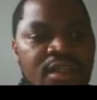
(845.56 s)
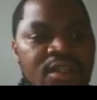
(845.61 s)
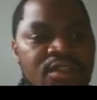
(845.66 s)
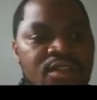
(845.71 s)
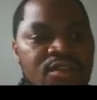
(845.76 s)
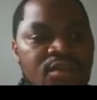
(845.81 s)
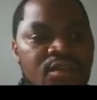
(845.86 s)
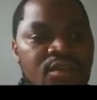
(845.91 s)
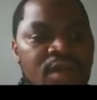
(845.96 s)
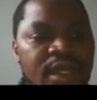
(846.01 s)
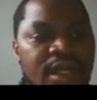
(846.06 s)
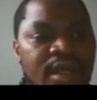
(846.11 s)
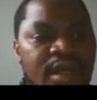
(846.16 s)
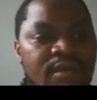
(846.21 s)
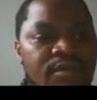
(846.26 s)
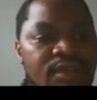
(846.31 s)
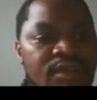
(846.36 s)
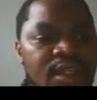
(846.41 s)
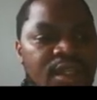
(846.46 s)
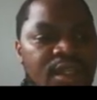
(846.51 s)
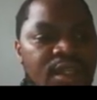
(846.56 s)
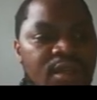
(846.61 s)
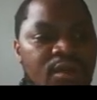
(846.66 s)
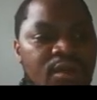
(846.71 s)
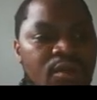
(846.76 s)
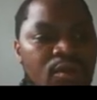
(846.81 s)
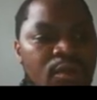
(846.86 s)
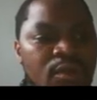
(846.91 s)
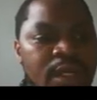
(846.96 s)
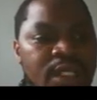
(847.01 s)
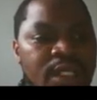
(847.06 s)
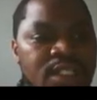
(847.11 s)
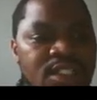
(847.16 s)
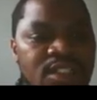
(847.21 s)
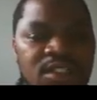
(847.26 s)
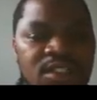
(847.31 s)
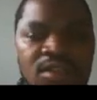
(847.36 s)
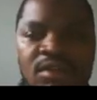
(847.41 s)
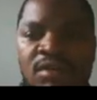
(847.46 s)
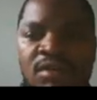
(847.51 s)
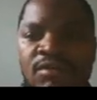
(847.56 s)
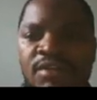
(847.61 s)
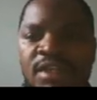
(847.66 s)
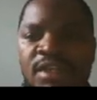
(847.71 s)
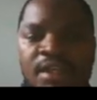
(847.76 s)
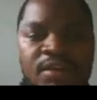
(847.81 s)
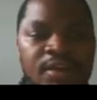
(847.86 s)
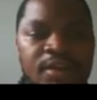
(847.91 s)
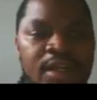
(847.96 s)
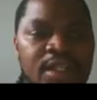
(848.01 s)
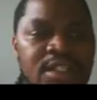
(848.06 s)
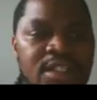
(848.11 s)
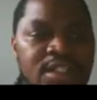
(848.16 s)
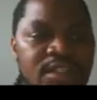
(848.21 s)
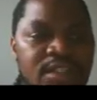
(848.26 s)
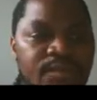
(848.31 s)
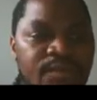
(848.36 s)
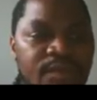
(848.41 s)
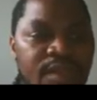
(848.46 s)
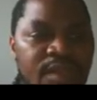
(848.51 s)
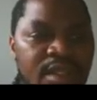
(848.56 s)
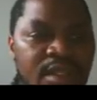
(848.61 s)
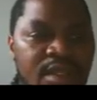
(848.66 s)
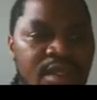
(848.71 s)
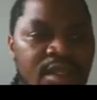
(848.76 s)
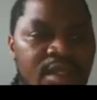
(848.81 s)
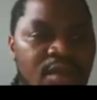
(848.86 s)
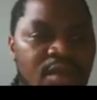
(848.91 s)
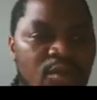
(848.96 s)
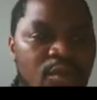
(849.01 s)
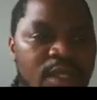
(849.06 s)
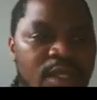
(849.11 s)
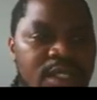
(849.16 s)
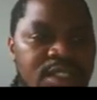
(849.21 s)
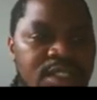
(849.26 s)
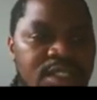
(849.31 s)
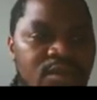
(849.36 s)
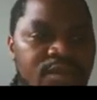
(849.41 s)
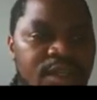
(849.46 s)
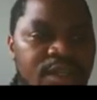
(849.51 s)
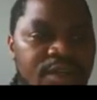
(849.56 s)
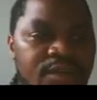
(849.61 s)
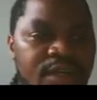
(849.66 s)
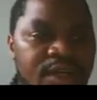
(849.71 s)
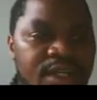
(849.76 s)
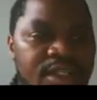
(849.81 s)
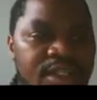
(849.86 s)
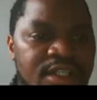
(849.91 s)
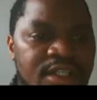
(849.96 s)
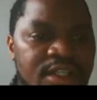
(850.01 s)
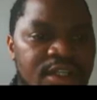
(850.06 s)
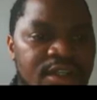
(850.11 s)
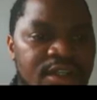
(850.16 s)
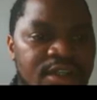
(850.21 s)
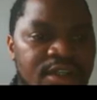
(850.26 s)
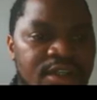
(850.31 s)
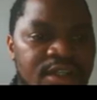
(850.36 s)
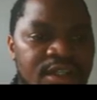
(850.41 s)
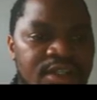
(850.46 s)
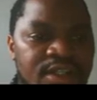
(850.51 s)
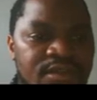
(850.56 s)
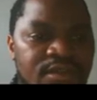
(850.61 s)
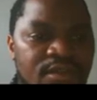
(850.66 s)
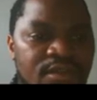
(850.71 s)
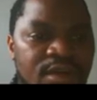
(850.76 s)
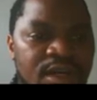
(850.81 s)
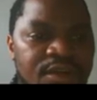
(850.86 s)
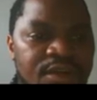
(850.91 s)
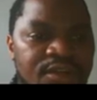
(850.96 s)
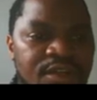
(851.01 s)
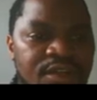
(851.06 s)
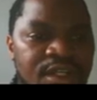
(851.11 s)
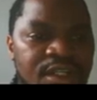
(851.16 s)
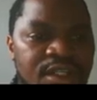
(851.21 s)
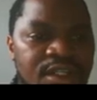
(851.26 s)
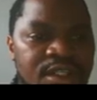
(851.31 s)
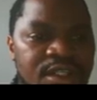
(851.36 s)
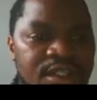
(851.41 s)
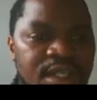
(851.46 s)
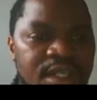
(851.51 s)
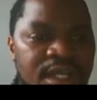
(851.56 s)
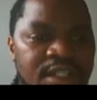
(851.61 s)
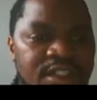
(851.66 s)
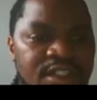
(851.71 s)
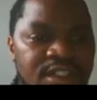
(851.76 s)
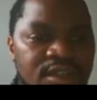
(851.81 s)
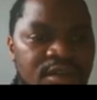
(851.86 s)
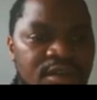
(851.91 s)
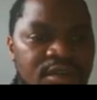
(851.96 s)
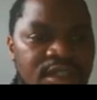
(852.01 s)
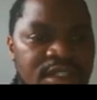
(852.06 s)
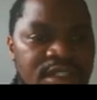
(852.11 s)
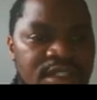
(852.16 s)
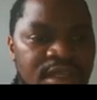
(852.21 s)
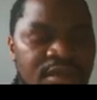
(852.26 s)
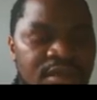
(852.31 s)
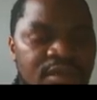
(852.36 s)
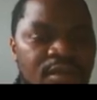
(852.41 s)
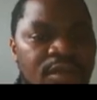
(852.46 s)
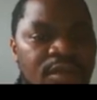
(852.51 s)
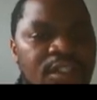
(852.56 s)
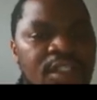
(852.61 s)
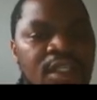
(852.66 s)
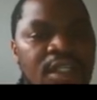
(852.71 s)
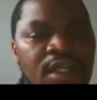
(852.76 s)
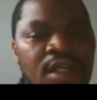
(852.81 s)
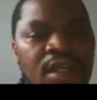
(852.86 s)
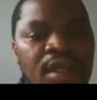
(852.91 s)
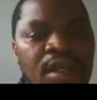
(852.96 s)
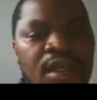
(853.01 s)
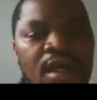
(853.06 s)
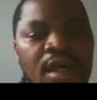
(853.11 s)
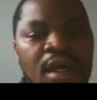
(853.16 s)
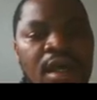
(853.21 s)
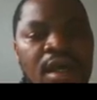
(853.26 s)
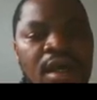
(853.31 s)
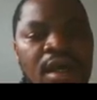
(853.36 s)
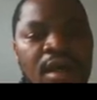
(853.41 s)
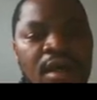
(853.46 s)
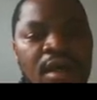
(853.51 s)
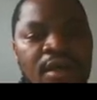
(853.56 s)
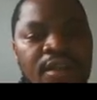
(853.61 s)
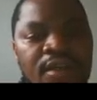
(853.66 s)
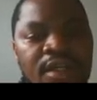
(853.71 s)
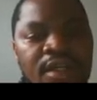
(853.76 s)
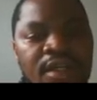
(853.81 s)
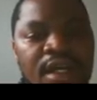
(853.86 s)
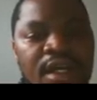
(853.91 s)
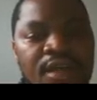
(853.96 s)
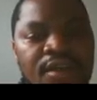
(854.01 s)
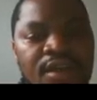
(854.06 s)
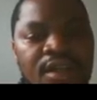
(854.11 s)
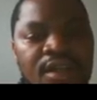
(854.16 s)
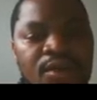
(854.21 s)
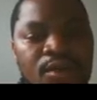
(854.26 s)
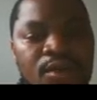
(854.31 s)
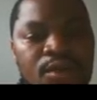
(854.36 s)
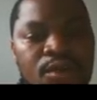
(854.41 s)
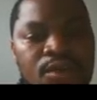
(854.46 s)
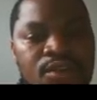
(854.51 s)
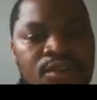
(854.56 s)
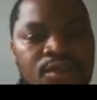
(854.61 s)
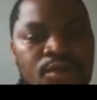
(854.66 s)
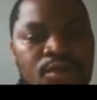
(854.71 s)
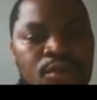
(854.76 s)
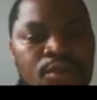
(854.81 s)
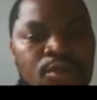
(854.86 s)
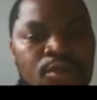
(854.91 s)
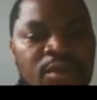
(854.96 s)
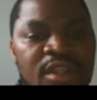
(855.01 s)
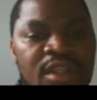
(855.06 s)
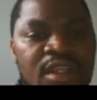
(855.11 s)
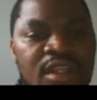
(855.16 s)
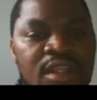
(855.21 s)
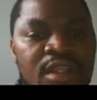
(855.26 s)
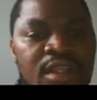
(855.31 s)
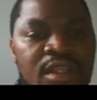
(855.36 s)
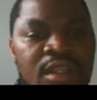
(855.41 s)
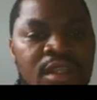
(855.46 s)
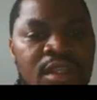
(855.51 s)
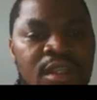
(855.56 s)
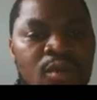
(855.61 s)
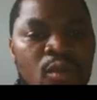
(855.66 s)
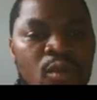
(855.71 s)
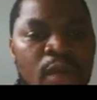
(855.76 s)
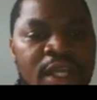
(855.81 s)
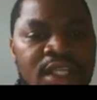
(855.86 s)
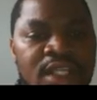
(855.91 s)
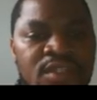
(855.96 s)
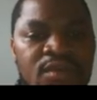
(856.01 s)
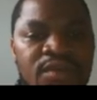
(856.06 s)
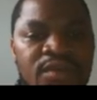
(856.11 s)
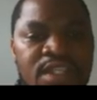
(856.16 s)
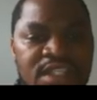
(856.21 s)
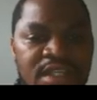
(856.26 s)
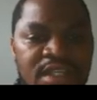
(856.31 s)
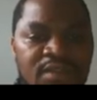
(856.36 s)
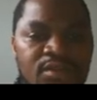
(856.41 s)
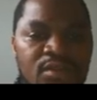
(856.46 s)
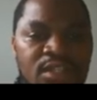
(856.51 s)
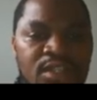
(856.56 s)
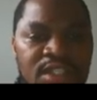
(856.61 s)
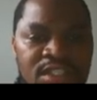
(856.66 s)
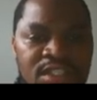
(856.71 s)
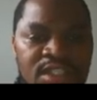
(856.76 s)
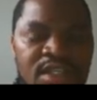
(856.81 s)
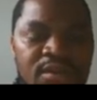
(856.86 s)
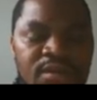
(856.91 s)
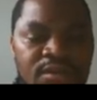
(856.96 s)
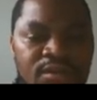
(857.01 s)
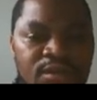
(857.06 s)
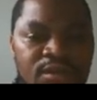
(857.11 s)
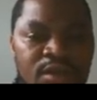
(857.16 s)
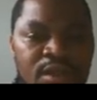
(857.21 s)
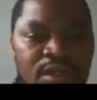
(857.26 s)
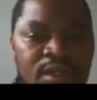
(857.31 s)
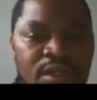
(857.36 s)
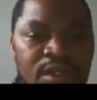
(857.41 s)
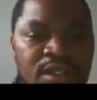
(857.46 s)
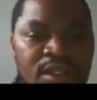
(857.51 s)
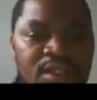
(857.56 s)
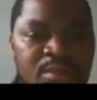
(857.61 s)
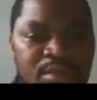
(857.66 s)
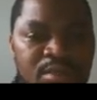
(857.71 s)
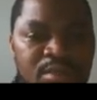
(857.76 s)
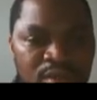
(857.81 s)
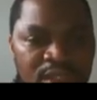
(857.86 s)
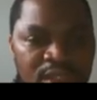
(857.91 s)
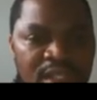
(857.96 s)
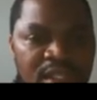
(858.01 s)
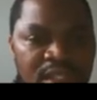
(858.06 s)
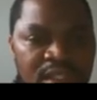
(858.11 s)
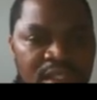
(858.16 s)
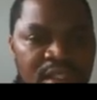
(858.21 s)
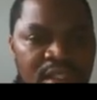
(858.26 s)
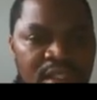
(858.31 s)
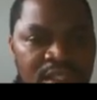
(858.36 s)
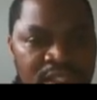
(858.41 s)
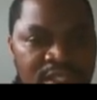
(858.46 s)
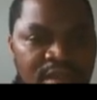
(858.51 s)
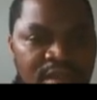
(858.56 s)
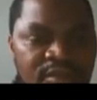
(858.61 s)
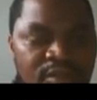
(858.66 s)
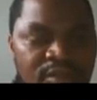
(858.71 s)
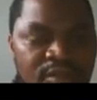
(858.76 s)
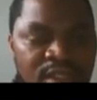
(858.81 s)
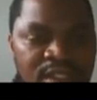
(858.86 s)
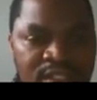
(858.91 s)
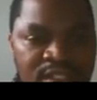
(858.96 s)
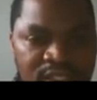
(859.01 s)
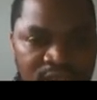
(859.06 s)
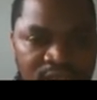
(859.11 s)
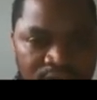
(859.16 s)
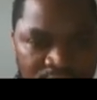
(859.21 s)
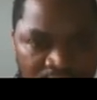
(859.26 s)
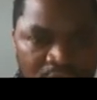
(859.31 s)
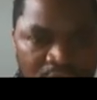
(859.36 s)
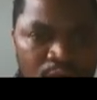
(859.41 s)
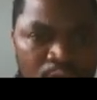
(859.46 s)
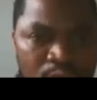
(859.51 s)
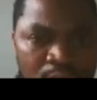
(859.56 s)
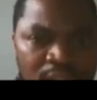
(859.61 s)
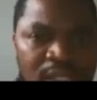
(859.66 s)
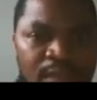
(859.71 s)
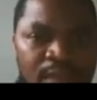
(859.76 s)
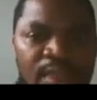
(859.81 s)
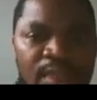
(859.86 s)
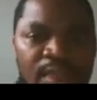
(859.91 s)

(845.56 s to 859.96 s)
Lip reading: So I have the weight of the crate. The weight of the crate here is 400, is acting on the scaffold. 300 newtons would be the weight of the scaffold itself, is pulling the scaffold itself downward.